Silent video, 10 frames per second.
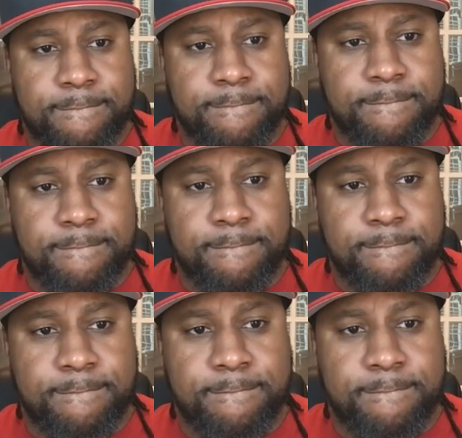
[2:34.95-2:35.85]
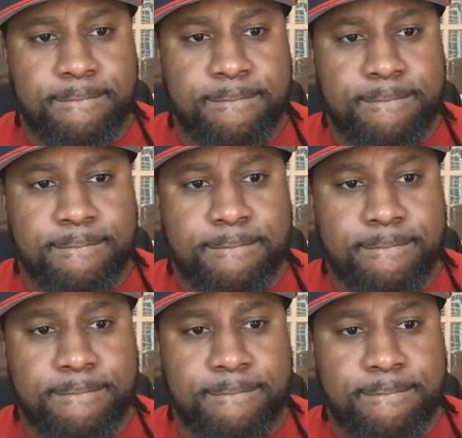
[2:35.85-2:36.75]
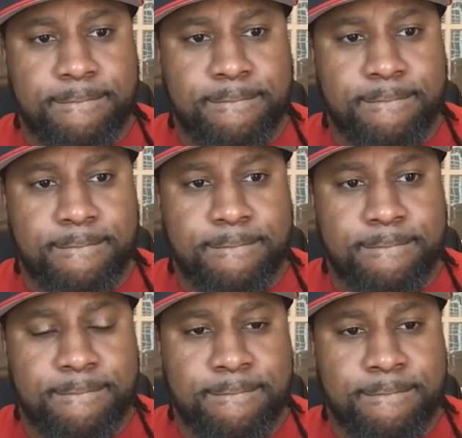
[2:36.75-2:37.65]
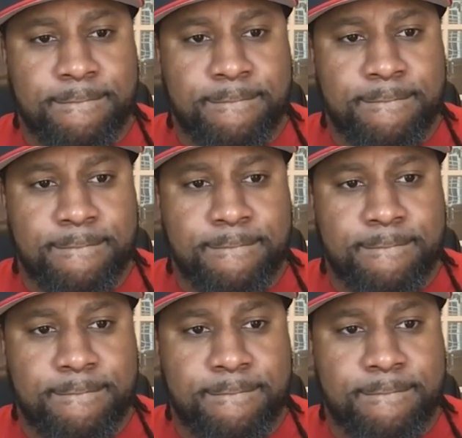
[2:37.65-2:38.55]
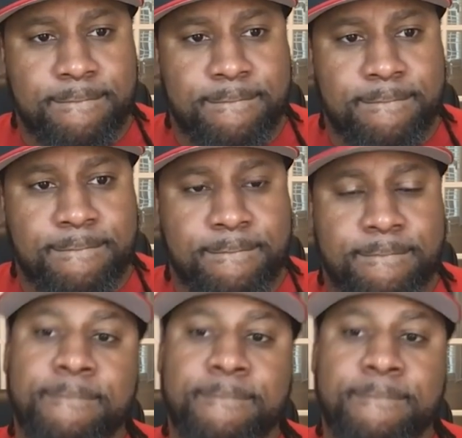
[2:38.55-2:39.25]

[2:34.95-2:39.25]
(silent)